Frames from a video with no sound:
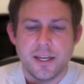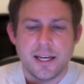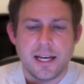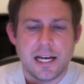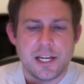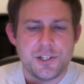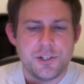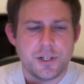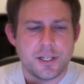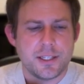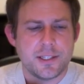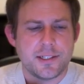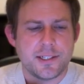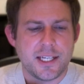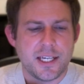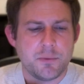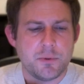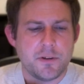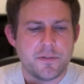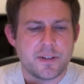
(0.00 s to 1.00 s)
As you can
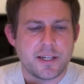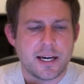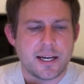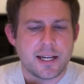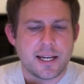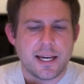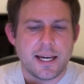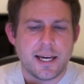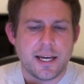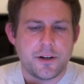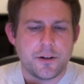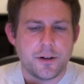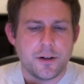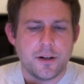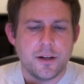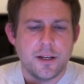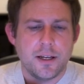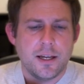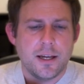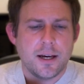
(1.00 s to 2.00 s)
see, we've got a
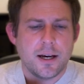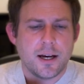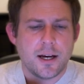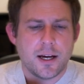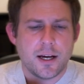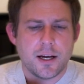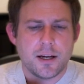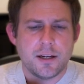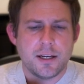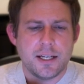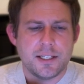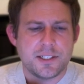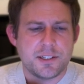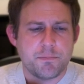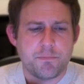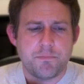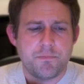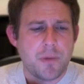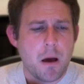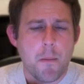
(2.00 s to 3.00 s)
header, uh, it's
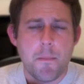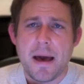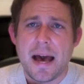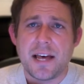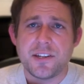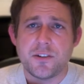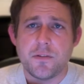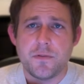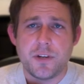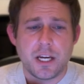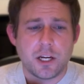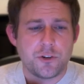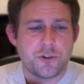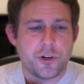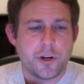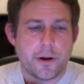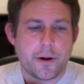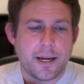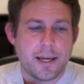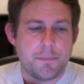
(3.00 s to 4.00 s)
a massive
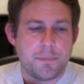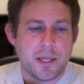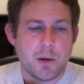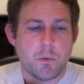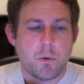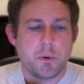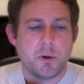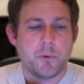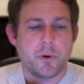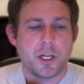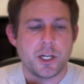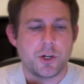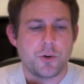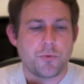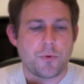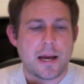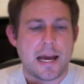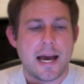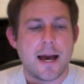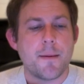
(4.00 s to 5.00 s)
dictionary. And what we want to
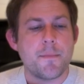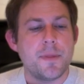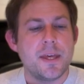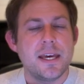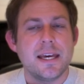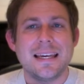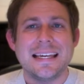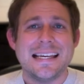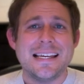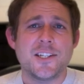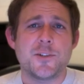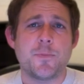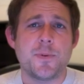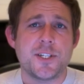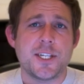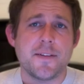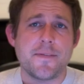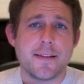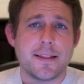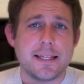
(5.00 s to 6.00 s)
grab is
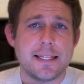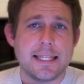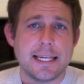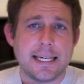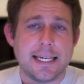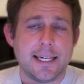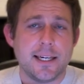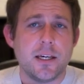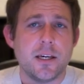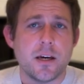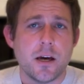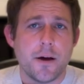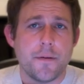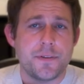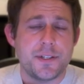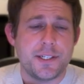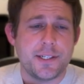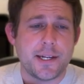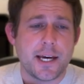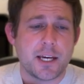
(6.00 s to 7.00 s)
specifically the key of
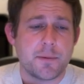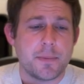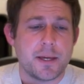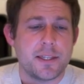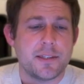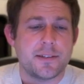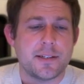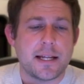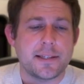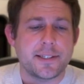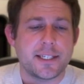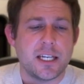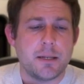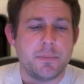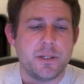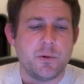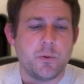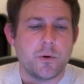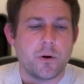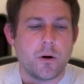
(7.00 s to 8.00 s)
segments. That's going to
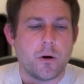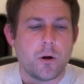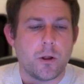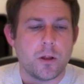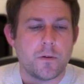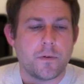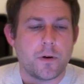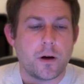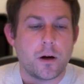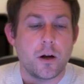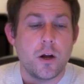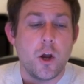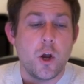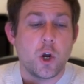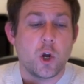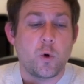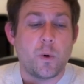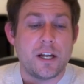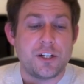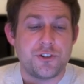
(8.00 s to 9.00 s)
be where all of our
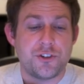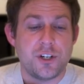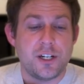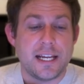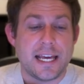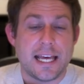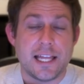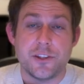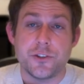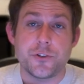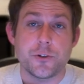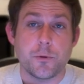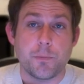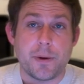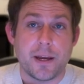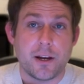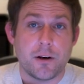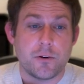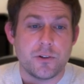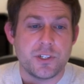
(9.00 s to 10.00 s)
question and answer
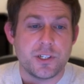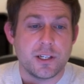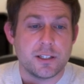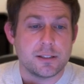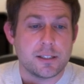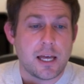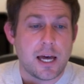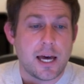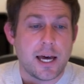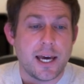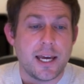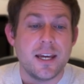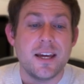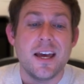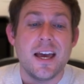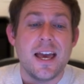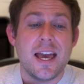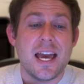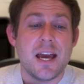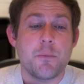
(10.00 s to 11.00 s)
pairs lie.
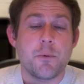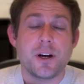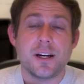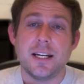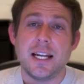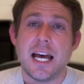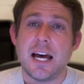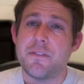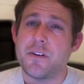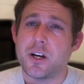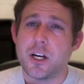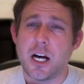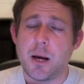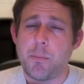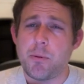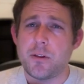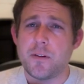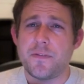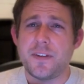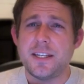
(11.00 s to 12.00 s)
And we're going to have a
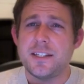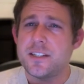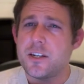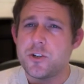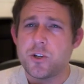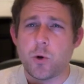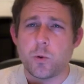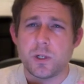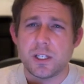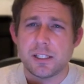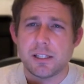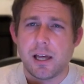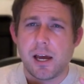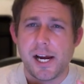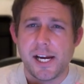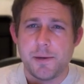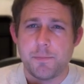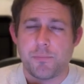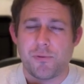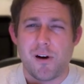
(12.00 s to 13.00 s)
couple of these that don't
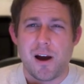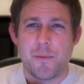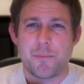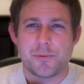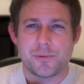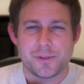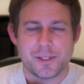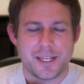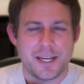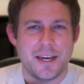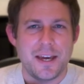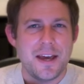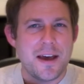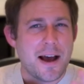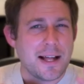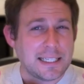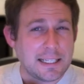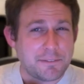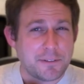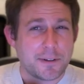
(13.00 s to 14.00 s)
align properly.
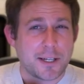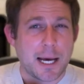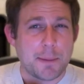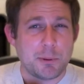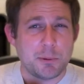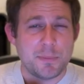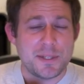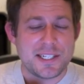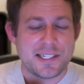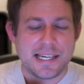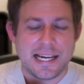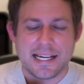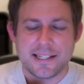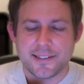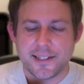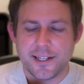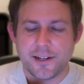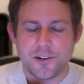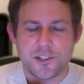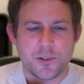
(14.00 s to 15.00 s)
I left a couple mistakes
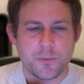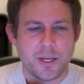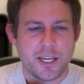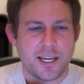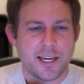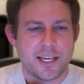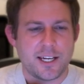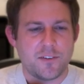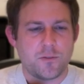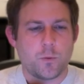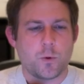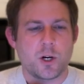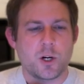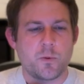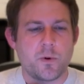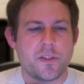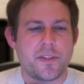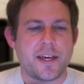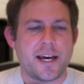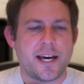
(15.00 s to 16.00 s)
in here so we can kind of work
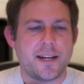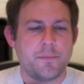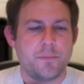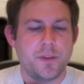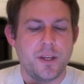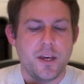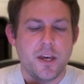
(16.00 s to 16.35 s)
with that.